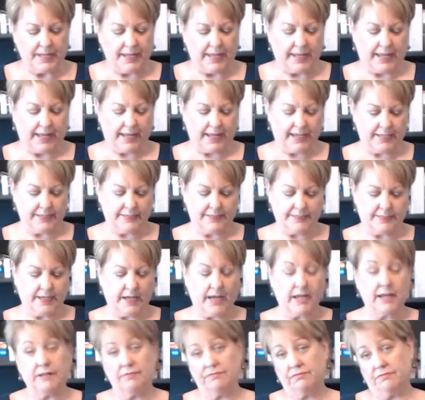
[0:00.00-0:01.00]
And
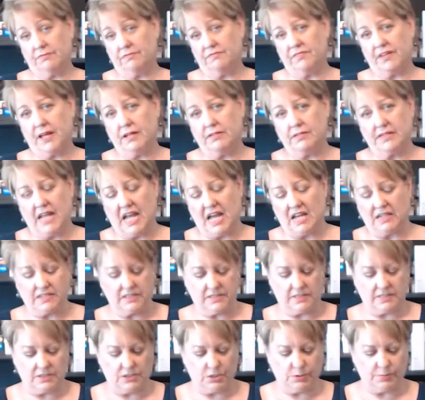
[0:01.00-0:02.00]
I found out
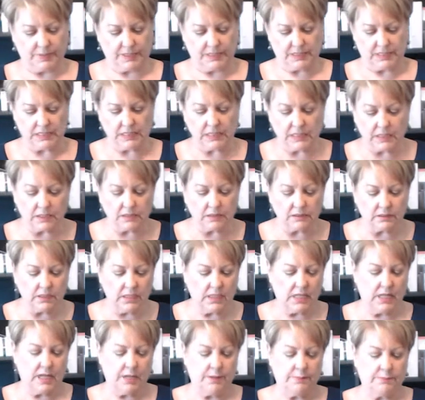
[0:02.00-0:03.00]
it's no big deal.
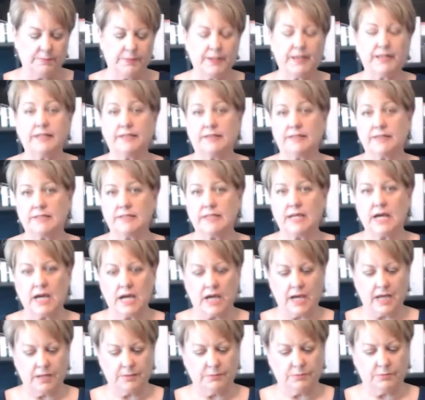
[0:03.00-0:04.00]
But at the
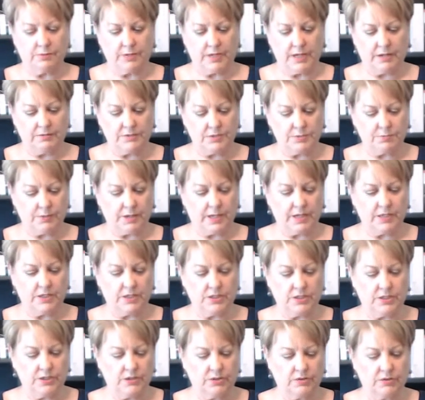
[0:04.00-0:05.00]
time, when I was brand
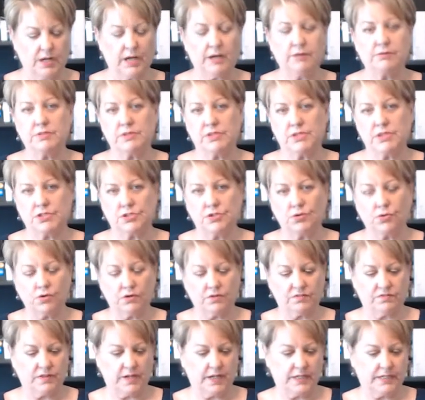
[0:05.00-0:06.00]
new, I was just
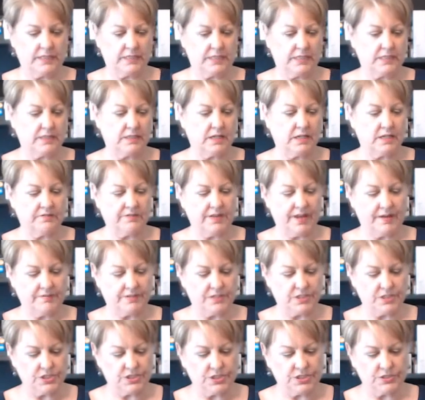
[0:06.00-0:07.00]
horrified at the thought of
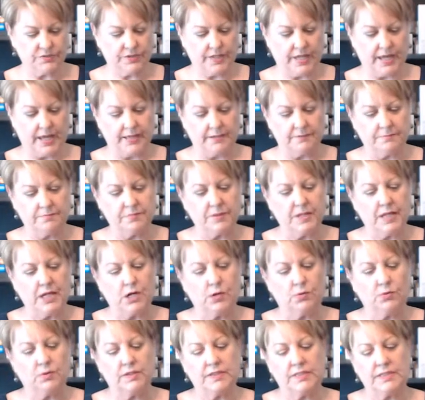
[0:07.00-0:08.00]
having to do that.
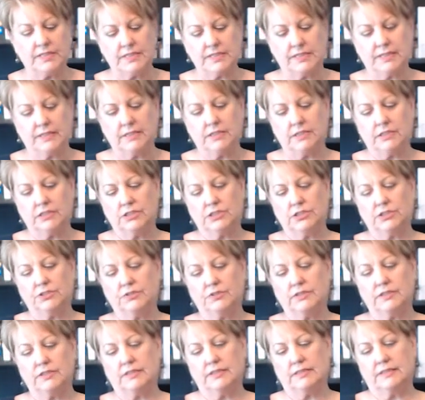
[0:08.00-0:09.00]
Well, this little
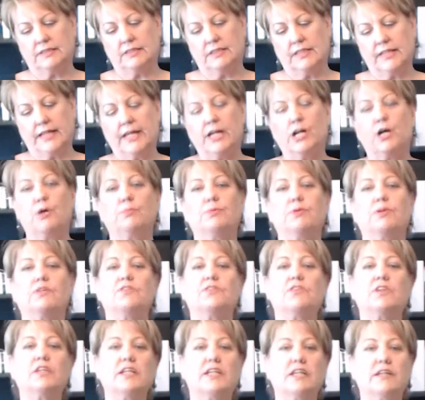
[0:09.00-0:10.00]
tool is going to help you.
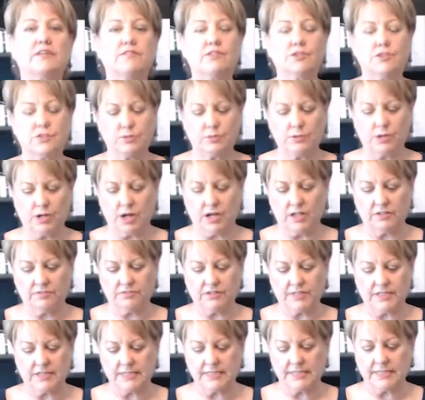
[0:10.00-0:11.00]
It's going to give you some
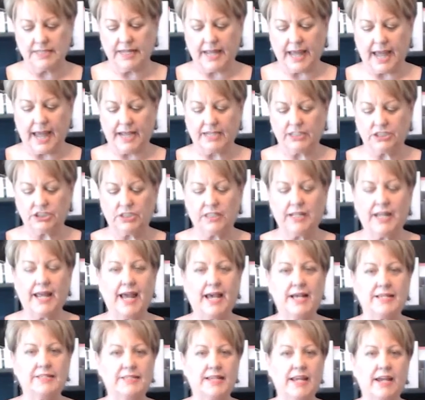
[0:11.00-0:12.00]
confidence. It actually
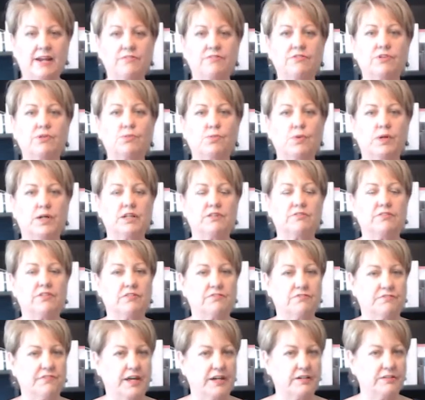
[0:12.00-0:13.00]
has every one of
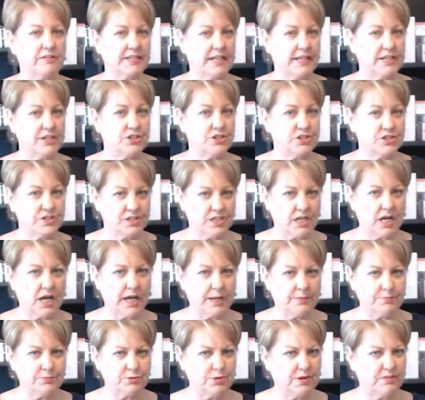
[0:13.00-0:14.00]
our foundation
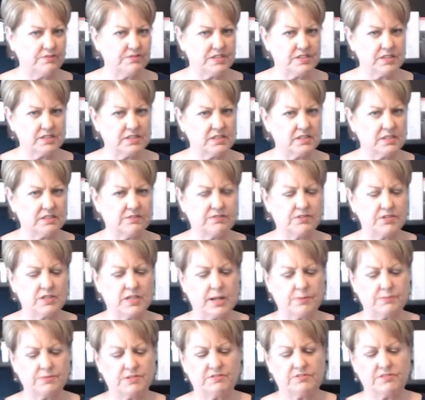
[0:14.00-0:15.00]
types. We have 6 different
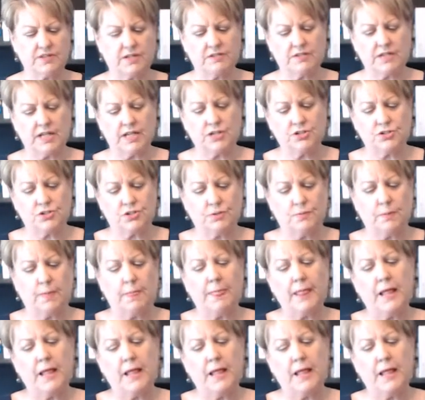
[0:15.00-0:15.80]
types of foundation.